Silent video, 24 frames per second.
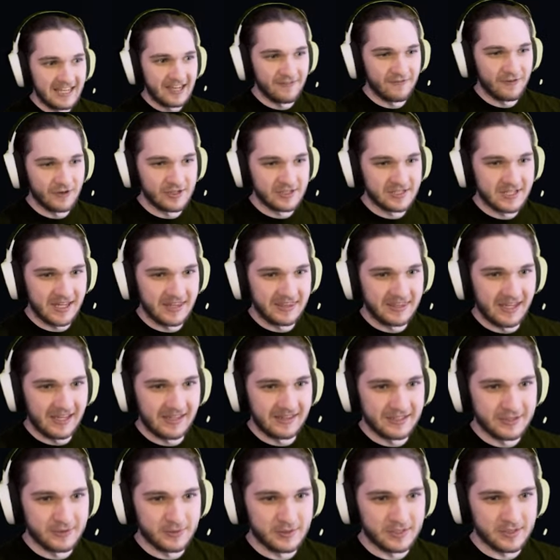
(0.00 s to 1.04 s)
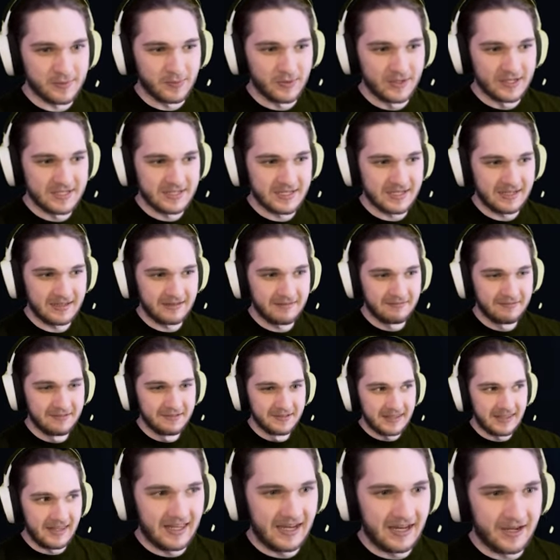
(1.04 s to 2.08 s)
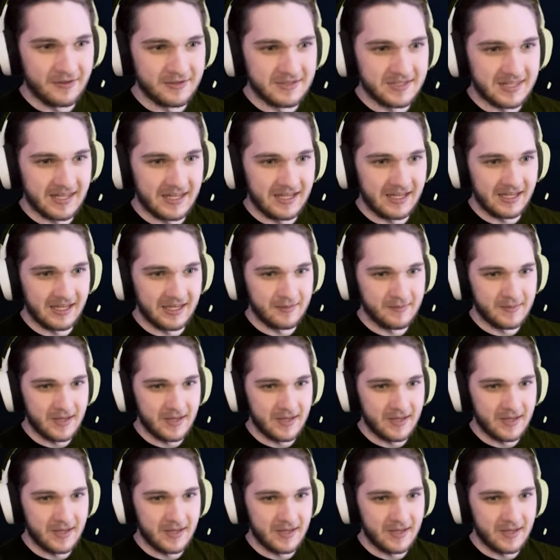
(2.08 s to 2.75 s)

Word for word: At first I thought this was a prison, then I was thinking